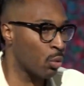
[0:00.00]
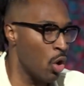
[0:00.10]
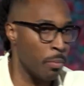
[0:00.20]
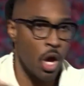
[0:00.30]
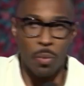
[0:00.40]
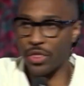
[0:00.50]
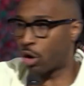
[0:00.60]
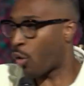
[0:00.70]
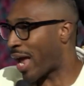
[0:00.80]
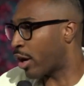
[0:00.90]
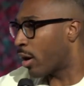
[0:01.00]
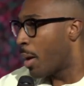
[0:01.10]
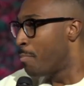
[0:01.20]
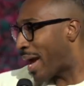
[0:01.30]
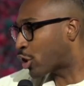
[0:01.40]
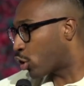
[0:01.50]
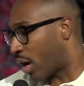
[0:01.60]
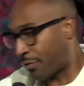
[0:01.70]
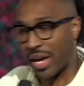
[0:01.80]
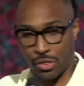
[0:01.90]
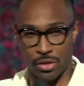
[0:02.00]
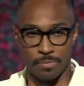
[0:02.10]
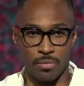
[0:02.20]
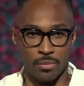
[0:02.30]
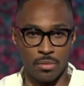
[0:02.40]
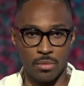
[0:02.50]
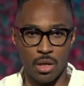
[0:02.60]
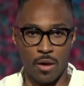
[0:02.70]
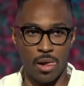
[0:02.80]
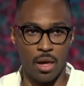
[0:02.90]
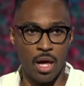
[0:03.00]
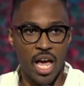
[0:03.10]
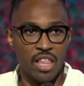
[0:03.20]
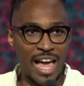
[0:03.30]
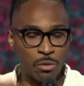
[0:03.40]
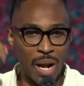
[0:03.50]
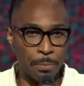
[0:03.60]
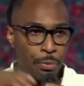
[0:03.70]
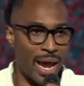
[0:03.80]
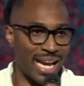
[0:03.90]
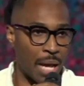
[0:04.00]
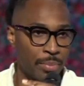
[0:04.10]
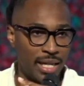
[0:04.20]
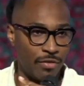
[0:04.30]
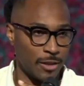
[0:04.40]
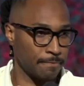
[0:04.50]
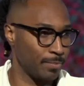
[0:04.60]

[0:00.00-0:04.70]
room with a greater measure of faith. That's what I'm praying and I'm believing.